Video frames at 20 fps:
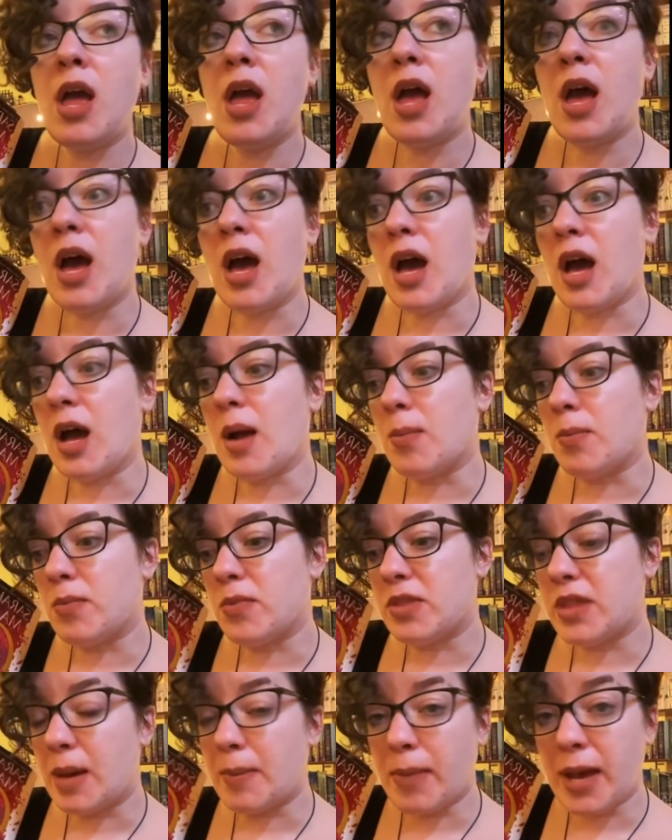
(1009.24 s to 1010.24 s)
um,
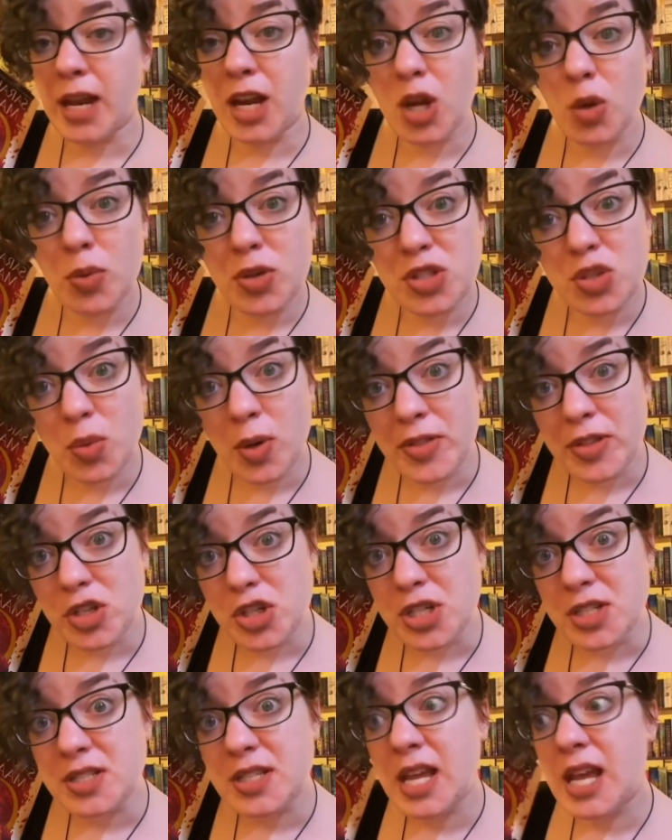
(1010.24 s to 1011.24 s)
that Micah was the one that
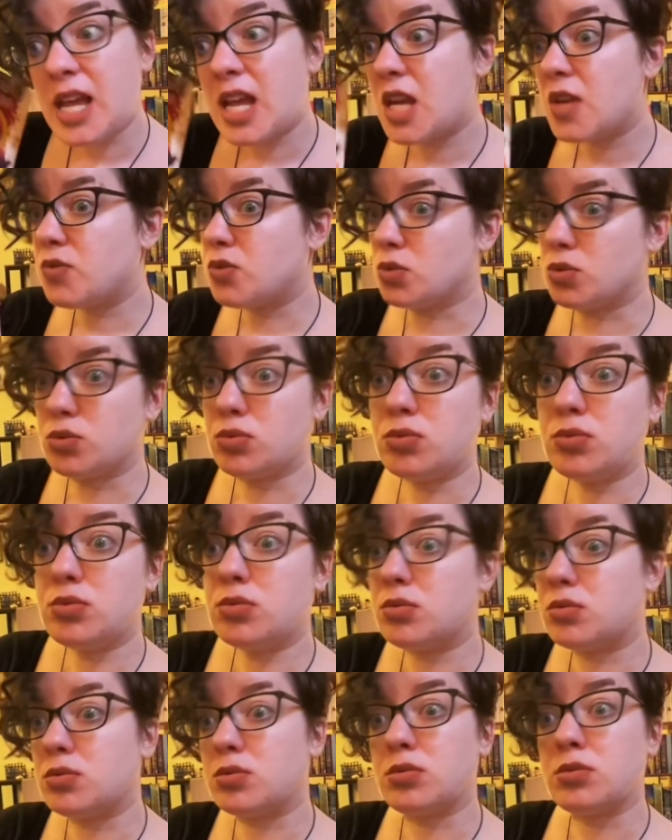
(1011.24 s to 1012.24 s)
she saved.
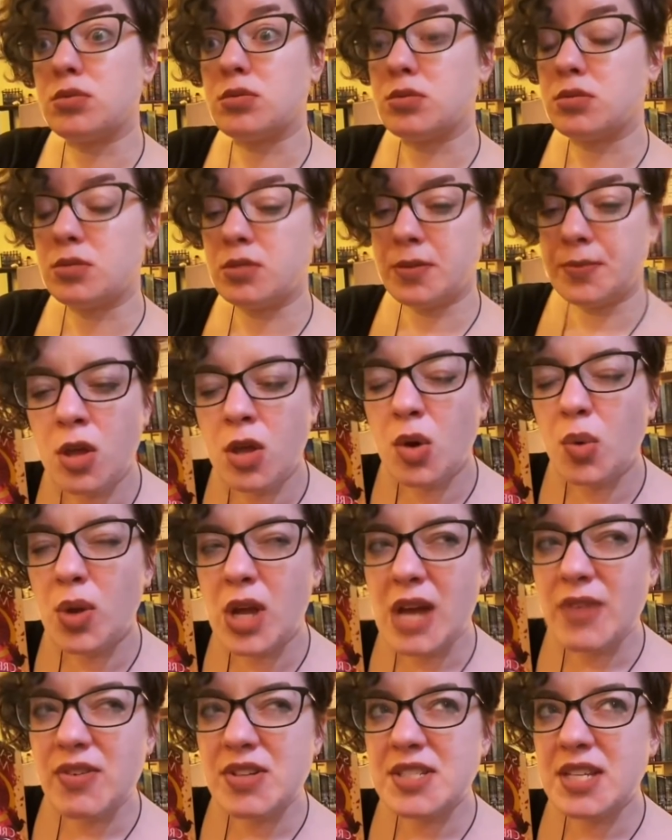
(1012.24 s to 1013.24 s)
Ooh. We
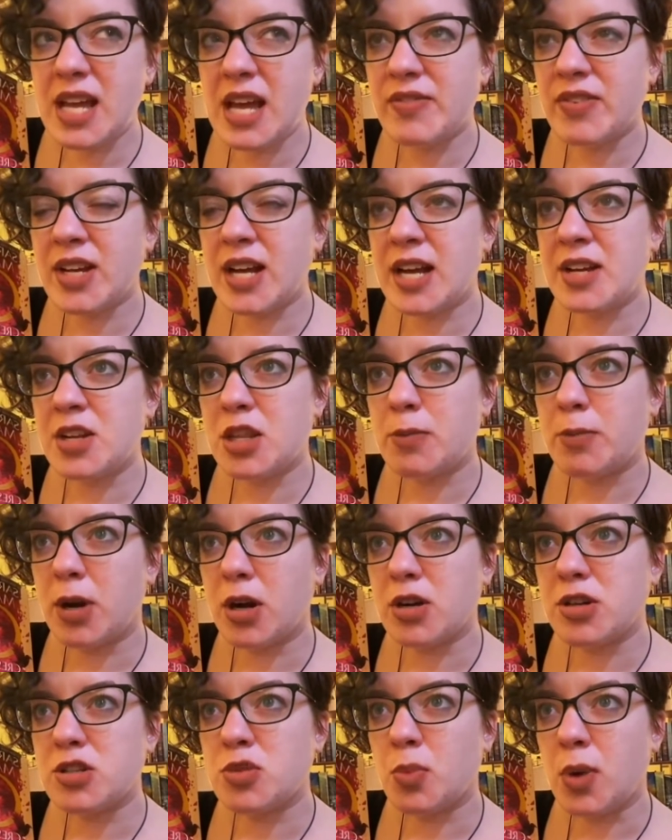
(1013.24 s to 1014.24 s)
obviously haven't gotten to the
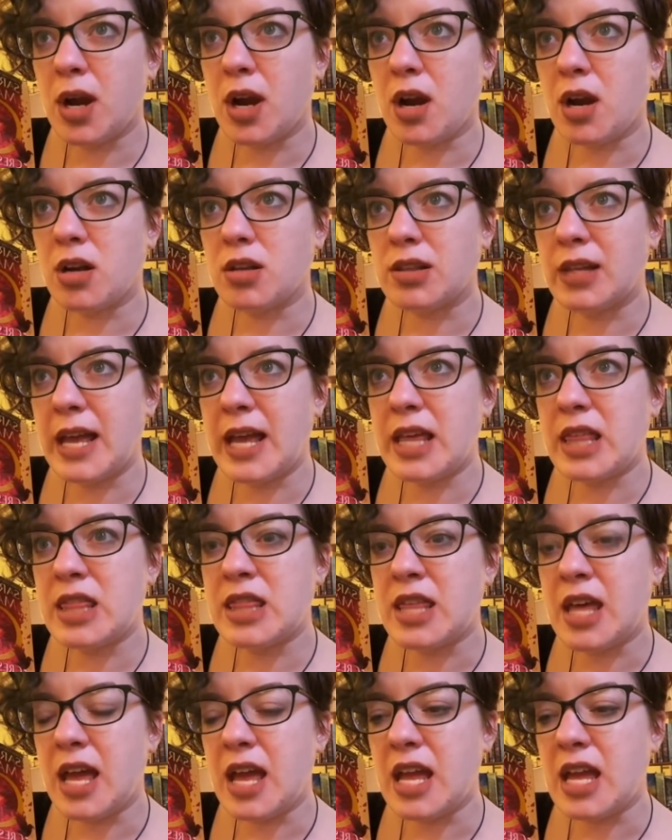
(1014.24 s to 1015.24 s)
parts where, like,
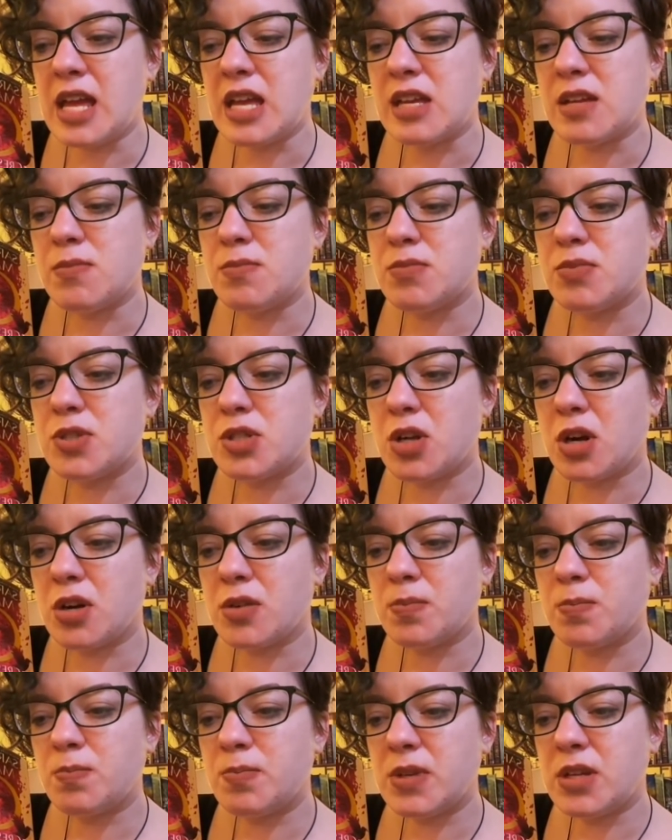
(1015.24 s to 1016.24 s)
they start
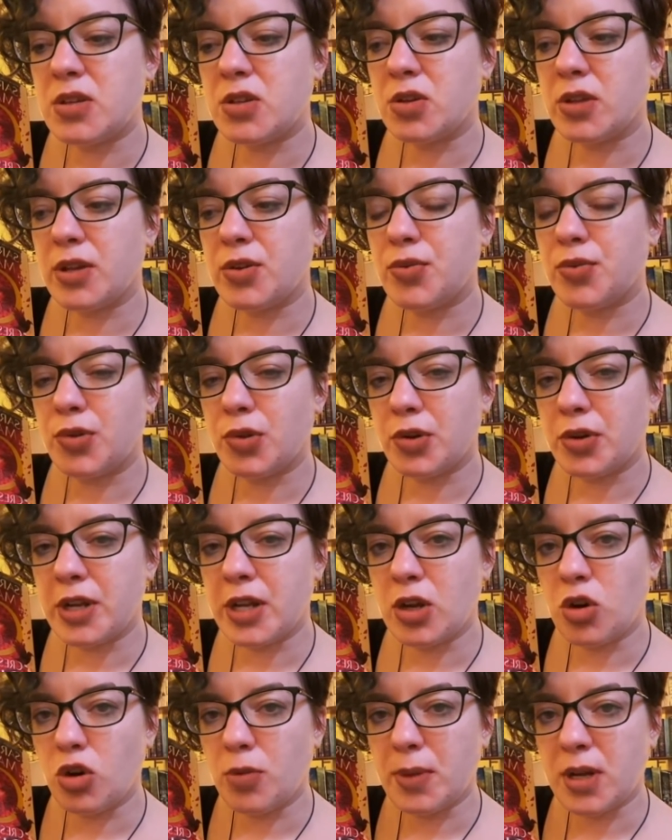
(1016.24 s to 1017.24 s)
either, like,
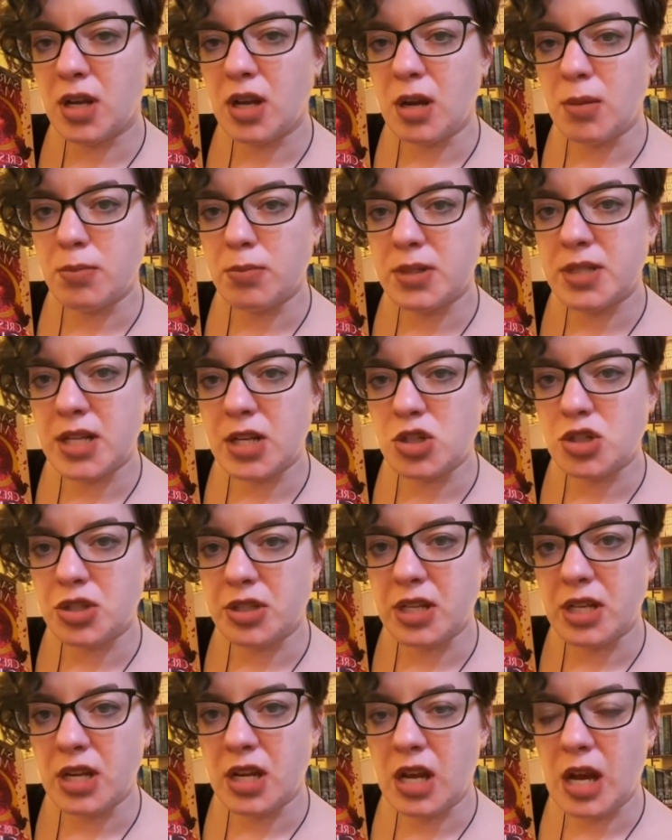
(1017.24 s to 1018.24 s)
flirting or become
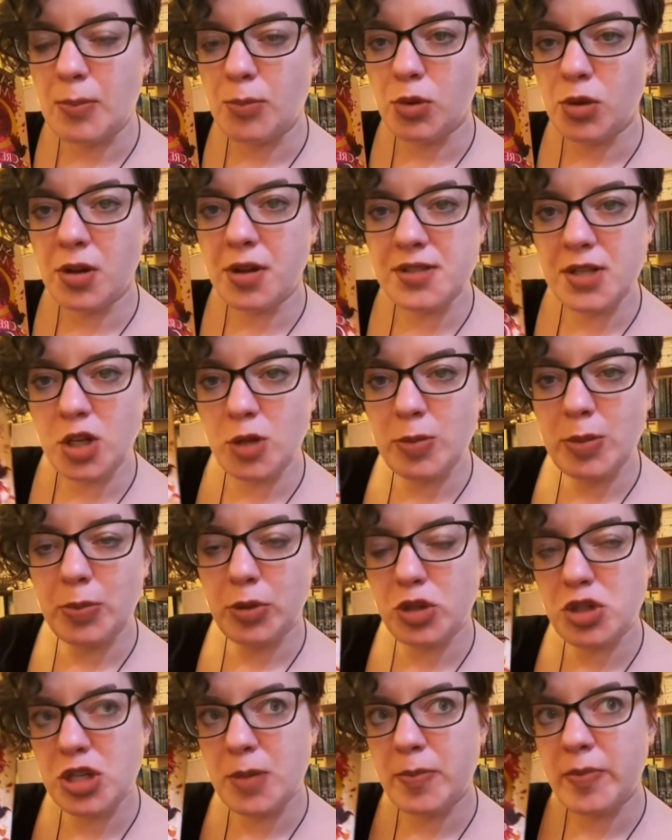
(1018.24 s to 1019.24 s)
potentially a couple, because I know people
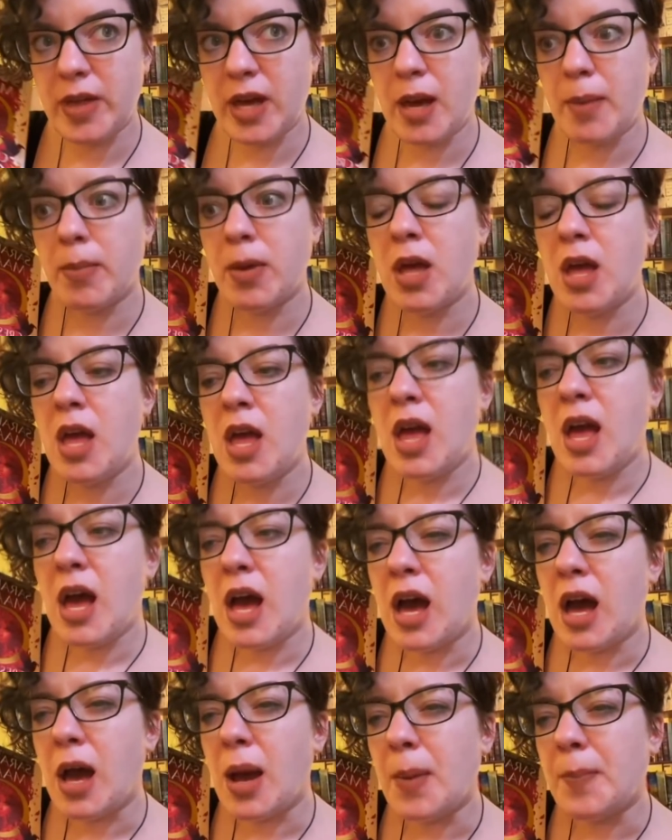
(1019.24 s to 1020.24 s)
ship them.
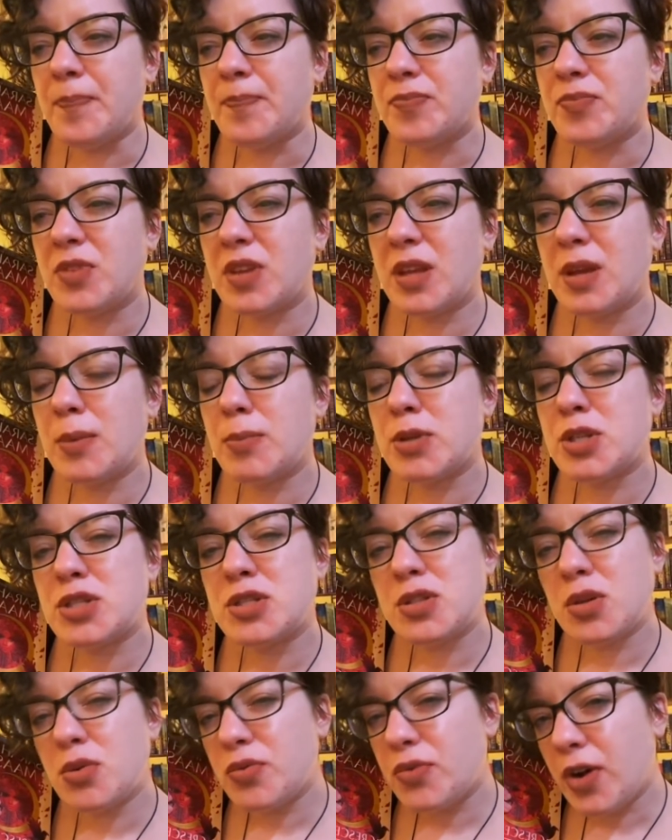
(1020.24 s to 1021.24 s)
Um, but
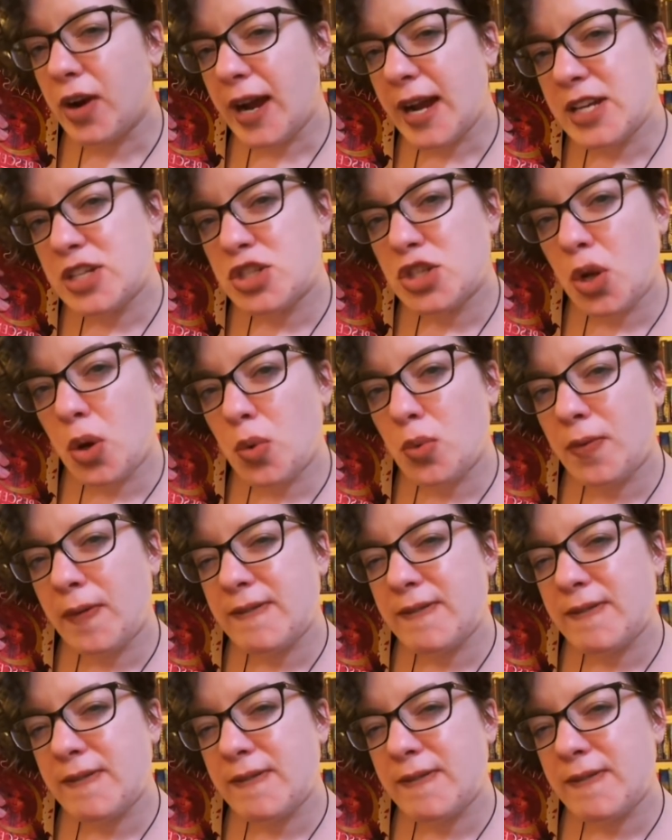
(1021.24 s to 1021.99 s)
so far, I don't